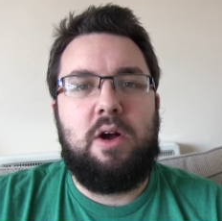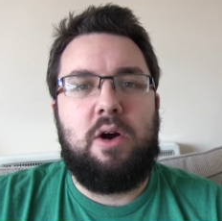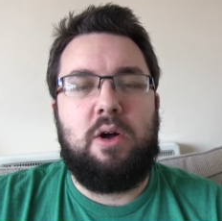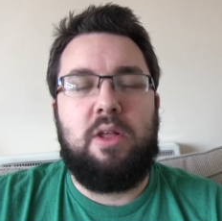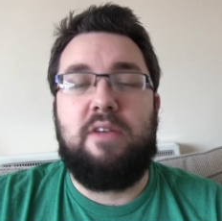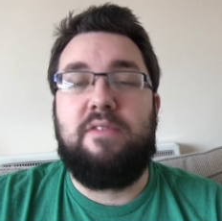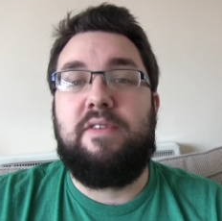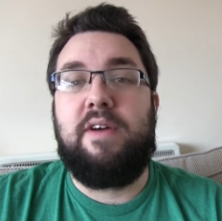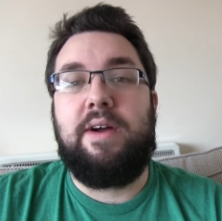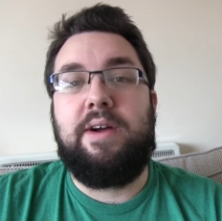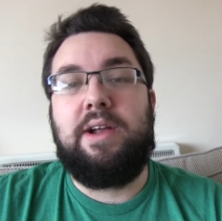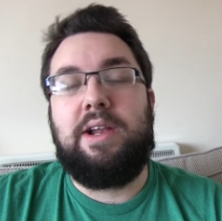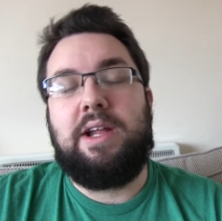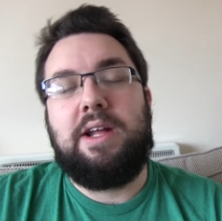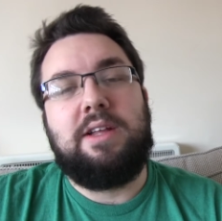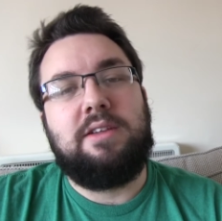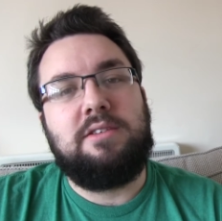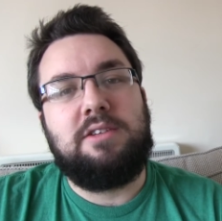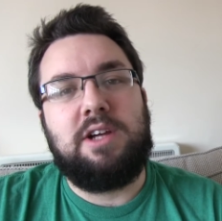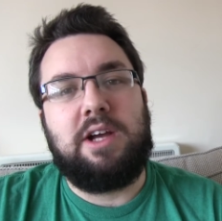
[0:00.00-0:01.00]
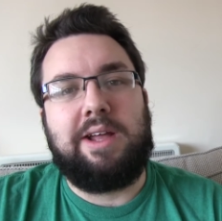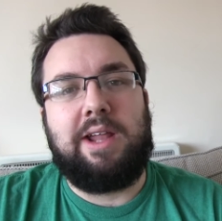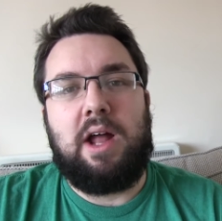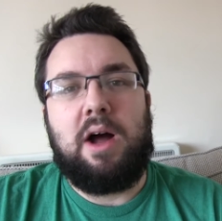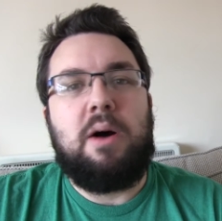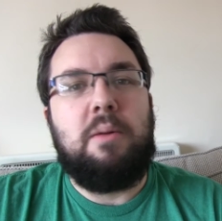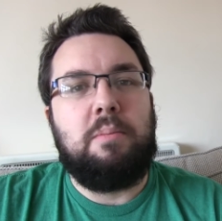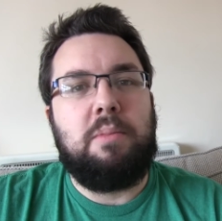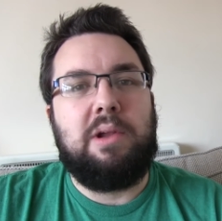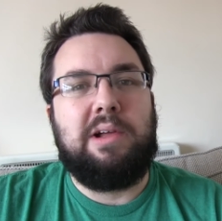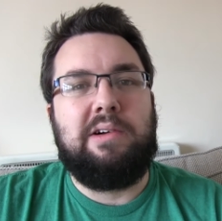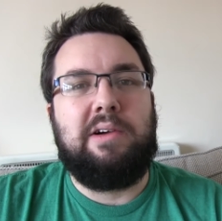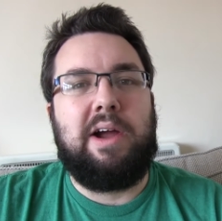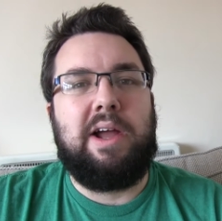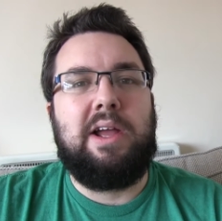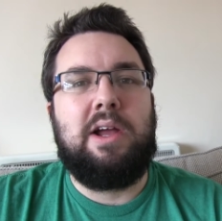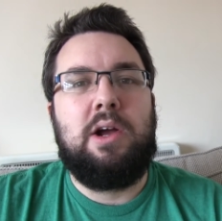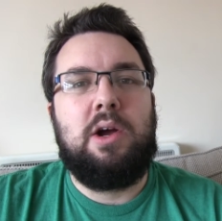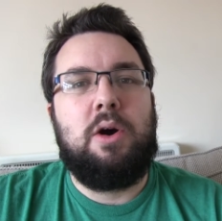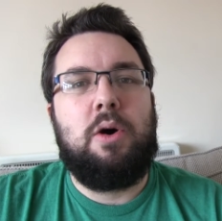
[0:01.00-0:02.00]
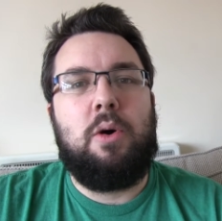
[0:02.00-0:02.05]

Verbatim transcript: At the very least, check it out on Blu-ray